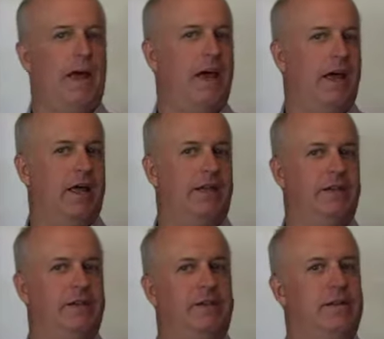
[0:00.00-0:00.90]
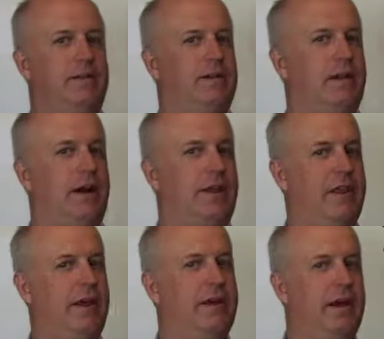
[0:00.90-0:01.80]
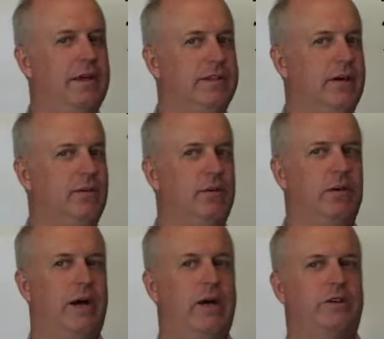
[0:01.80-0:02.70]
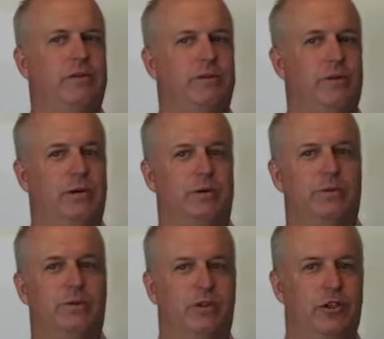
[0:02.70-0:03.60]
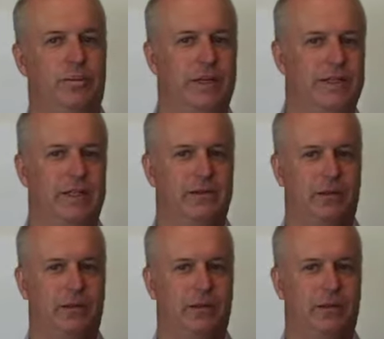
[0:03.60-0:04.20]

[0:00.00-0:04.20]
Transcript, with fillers: And I think I say, well, gosh, what's what's your business?